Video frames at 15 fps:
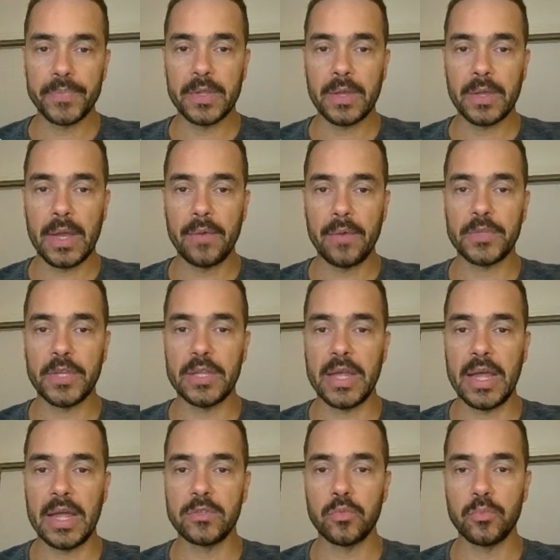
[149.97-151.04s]
after that
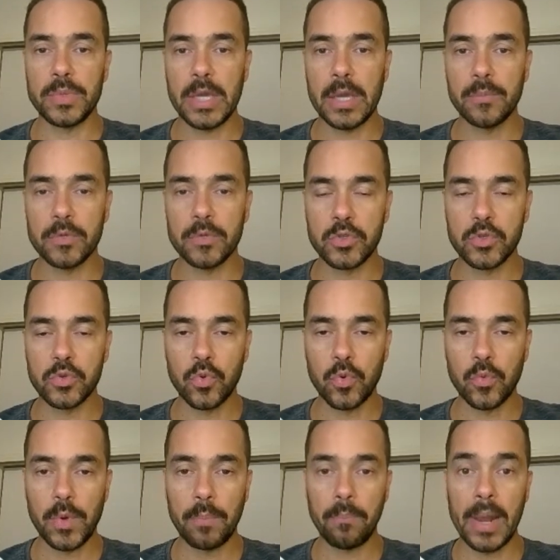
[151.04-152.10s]
to be able to
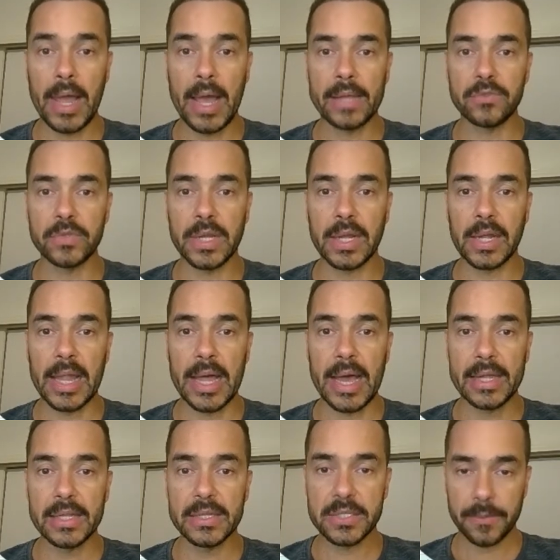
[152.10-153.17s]
reply to the
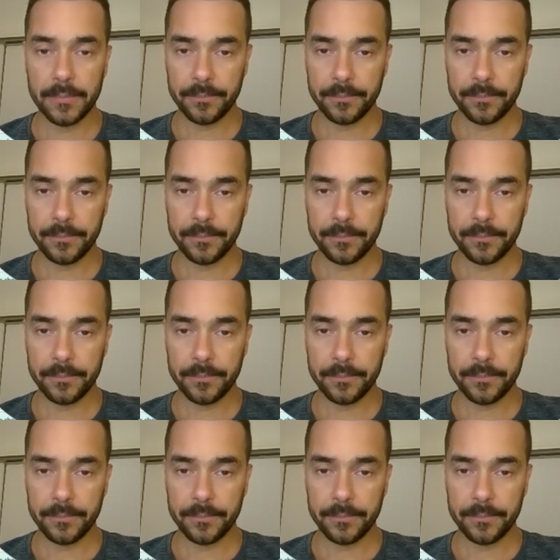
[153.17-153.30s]
clients.